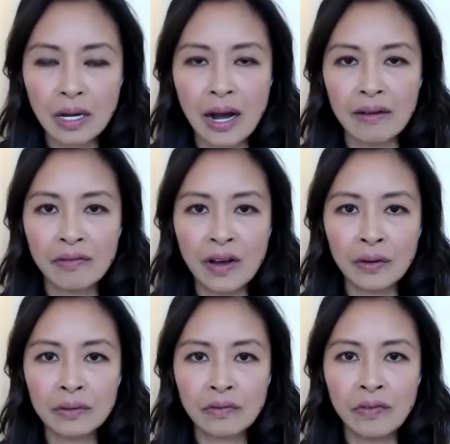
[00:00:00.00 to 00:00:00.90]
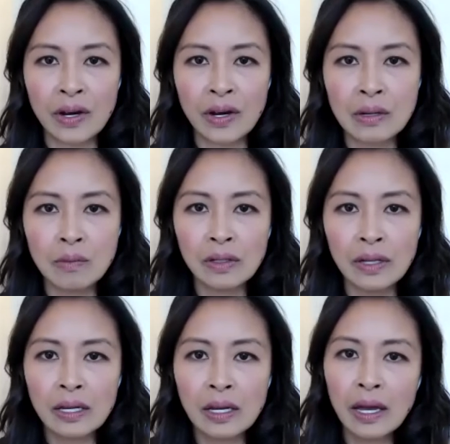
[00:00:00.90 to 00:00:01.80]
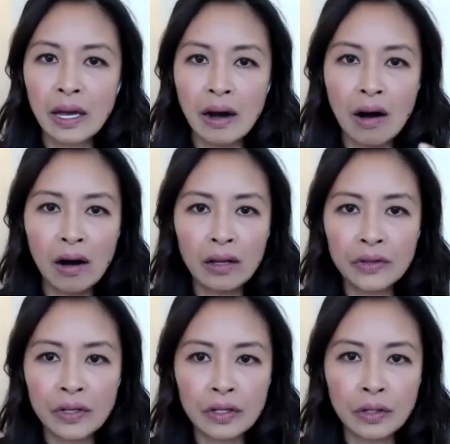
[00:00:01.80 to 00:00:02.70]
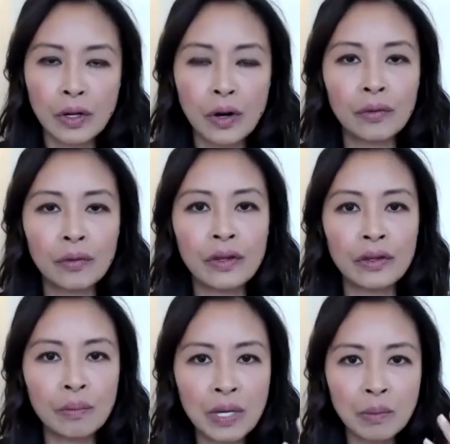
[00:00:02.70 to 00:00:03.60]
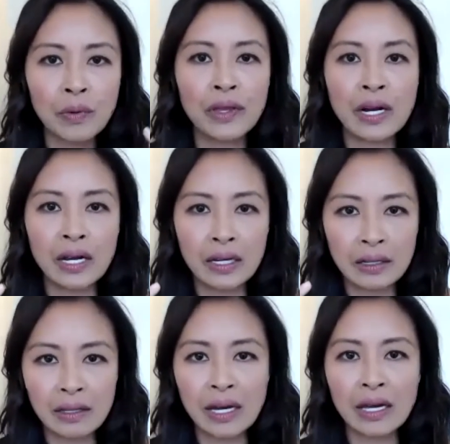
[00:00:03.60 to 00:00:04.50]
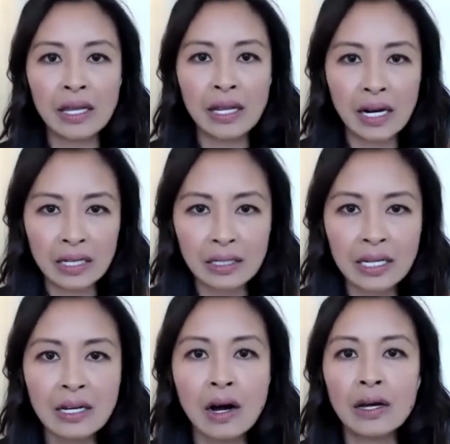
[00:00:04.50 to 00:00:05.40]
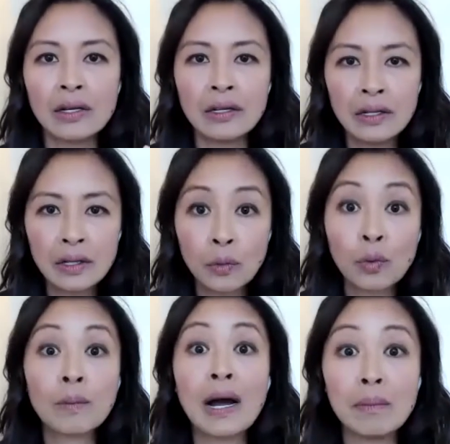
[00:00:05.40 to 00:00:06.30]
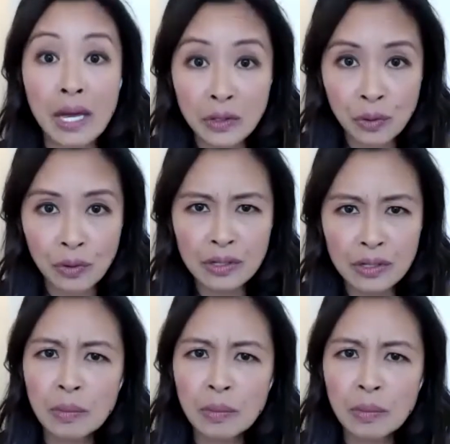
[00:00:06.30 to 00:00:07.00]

I felt very like, you know, the people that I could lean on were my mentors.